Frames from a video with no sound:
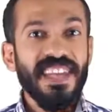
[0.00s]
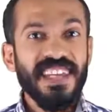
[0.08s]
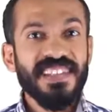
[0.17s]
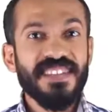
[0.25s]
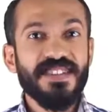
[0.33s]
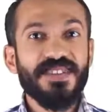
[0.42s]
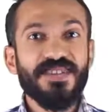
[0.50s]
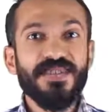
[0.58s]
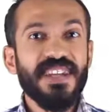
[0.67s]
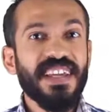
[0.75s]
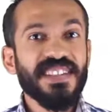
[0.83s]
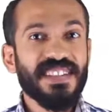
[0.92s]
next
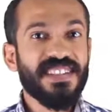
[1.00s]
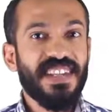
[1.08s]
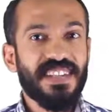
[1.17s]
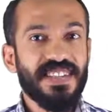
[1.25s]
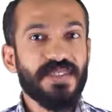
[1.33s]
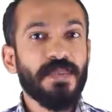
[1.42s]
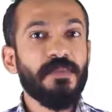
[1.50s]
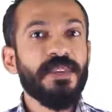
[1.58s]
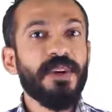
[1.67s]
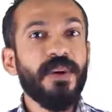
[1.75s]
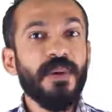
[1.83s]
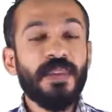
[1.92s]
2 exercises will
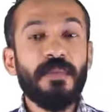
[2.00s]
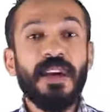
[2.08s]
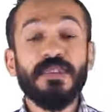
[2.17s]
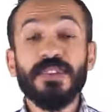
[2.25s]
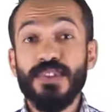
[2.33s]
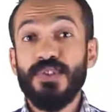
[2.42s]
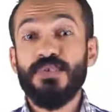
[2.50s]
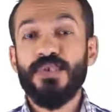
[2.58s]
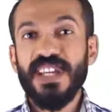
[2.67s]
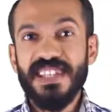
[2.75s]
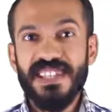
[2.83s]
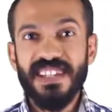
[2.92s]
be all about
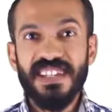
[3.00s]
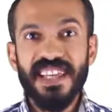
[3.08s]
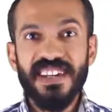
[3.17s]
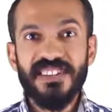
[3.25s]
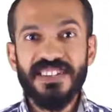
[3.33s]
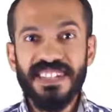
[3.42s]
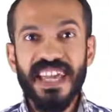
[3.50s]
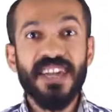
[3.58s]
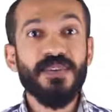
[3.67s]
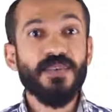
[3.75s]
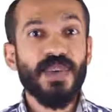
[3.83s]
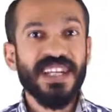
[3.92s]
tracing letters
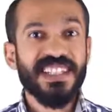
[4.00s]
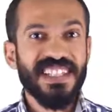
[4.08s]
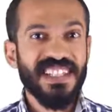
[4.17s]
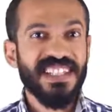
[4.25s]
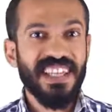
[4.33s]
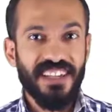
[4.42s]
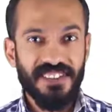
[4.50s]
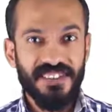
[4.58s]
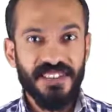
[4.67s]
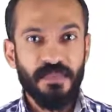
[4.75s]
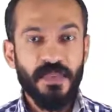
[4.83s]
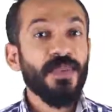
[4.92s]
and writing
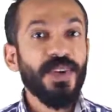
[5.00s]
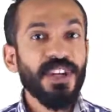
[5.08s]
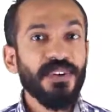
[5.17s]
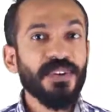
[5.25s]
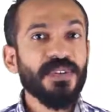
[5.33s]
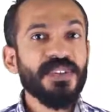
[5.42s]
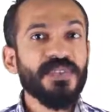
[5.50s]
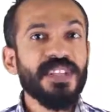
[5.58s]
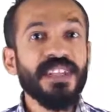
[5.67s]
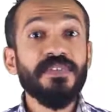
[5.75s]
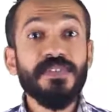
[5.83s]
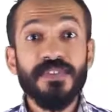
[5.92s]
letters. We are going to
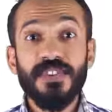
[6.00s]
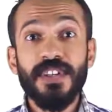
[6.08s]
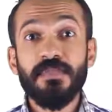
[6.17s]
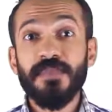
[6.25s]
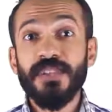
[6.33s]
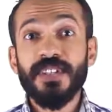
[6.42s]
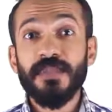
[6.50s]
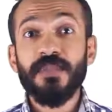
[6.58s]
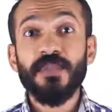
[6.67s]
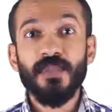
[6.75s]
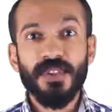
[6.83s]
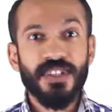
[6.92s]
leave 3
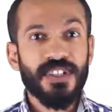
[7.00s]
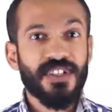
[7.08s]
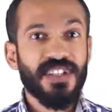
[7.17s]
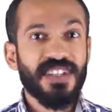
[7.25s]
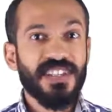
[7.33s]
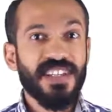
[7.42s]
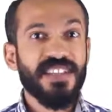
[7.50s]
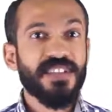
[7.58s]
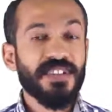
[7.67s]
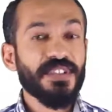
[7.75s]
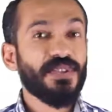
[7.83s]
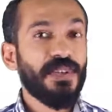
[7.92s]
printable worksheets in the
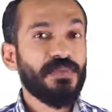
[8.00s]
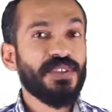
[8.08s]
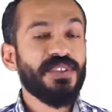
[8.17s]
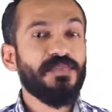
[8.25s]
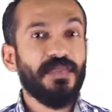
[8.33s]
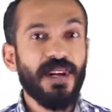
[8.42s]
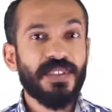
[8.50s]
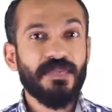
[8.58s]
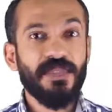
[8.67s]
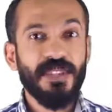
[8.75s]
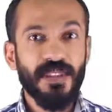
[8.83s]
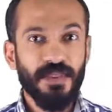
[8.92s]
description
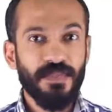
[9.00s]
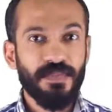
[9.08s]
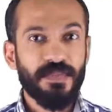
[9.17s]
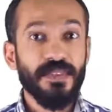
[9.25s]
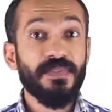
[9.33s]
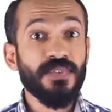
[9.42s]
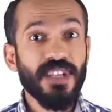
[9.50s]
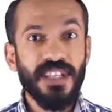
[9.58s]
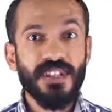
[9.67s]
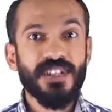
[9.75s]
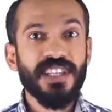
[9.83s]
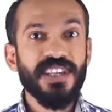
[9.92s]
box below for
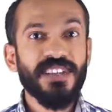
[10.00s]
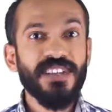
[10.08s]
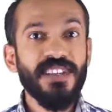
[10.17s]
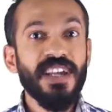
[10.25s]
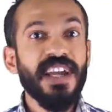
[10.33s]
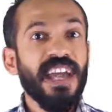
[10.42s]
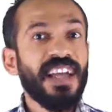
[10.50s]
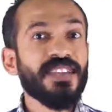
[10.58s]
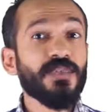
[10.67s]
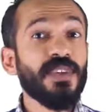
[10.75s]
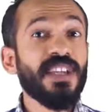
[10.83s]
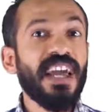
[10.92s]
each letter,
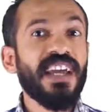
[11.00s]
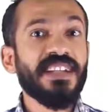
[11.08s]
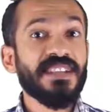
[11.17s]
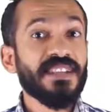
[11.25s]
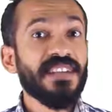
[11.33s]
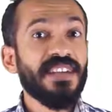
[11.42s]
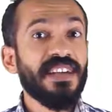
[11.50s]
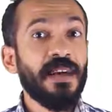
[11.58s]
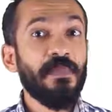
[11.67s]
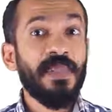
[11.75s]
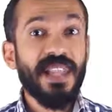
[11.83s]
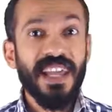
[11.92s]
as well as
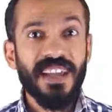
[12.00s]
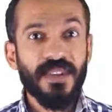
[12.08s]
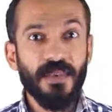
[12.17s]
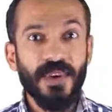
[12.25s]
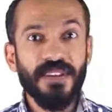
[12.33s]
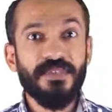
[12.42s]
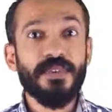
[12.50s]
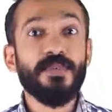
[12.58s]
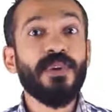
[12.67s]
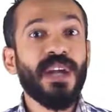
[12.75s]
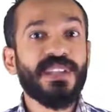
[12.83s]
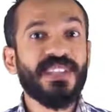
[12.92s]
a blank one for
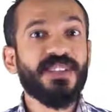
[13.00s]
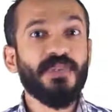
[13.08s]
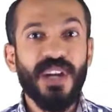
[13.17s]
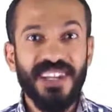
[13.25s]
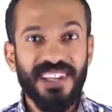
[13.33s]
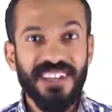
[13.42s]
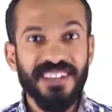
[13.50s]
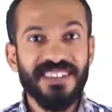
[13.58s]
practicing writing.